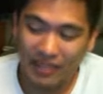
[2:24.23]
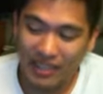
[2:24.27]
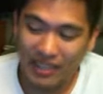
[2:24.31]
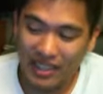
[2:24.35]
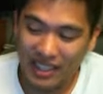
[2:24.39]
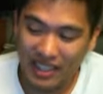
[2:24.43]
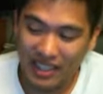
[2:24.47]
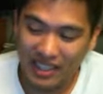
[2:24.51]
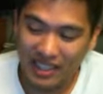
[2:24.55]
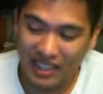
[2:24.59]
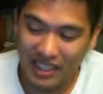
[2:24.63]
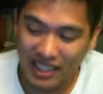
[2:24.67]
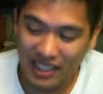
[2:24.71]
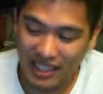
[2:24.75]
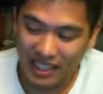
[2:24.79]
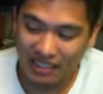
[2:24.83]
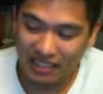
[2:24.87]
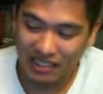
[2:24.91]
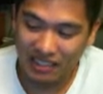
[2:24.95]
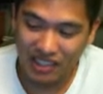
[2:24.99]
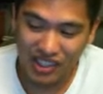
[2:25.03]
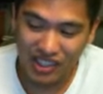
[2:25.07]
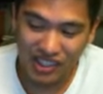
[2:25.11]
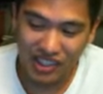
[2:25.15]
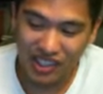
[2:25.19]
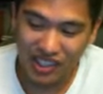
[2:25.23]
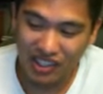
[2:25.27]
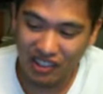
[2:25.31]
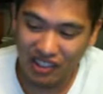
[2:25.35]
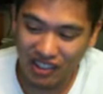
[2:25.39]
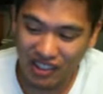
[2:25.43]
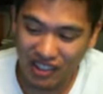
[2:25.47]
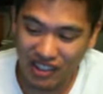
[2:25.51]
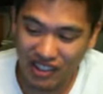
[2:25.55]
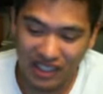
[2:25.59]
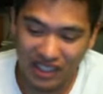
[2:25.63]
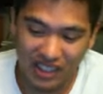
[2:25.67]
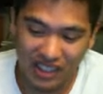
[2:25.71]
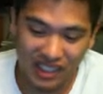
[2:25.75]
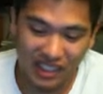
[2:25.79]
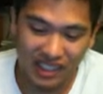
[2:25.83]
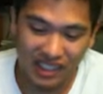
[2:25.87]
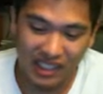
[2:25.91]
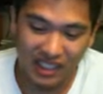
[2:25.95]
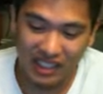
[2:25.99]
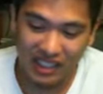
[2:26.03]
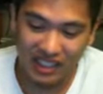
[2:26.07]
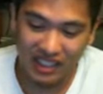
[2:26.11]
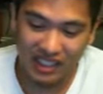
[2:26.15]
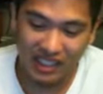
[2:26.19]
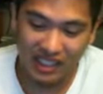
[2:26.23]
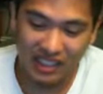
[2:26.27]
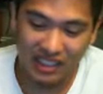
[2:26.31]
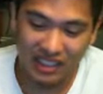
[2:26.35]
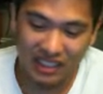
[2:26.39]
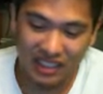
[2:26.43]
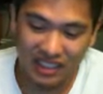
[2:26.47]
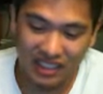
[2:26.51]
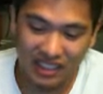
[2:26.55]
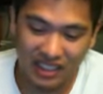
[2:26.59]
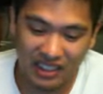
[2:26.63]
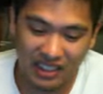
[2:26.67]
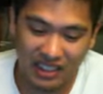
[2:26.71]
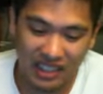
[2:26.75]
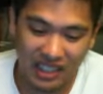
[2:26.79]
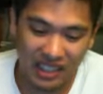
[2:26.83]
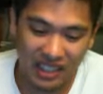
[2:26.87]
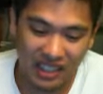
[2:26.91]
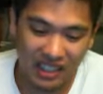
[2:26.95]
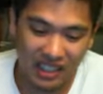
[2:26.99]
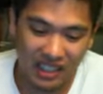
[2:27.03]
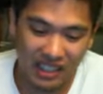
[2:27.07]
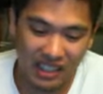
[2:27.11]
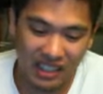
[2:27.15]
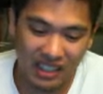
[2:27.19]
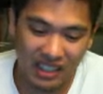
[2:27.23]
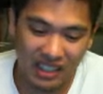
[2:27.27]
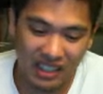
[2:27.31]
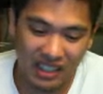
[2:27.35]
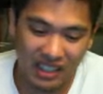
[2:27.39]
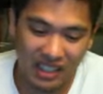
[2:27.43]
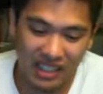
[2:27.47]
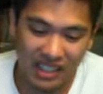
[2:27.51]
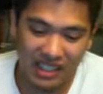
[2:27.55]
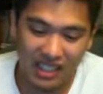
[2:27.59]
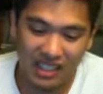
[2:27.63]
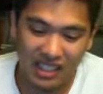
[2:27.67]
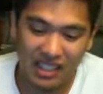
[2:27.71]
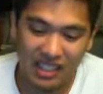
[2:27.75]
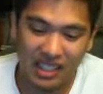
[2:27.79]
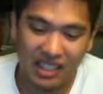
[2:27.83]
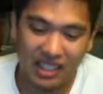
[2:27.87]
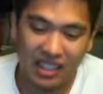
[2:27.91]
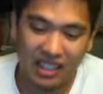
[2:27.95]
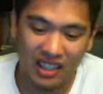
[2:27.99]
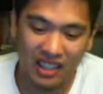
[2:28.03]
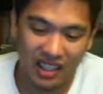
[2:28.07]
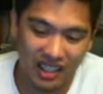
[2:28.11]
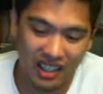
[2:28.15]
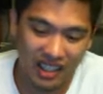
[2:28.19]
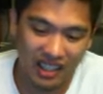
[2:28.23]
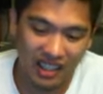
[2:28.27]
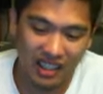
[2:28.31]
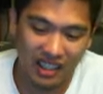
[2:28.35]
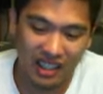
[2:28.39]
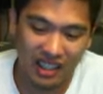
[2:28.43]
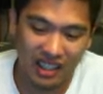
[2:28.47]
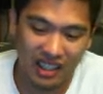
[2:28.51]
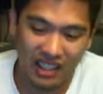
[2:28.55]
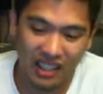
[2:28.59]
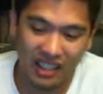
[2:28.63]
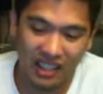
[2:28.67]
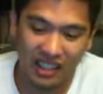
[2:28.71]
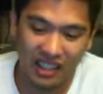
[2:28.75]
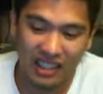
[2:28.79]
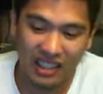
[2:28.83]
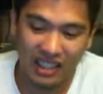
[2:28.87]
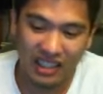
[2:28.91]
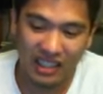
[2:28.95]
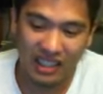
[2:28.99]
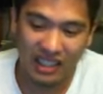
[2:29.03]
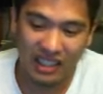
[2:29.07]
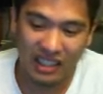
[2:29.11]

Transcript: the thing with Shogun is that his decline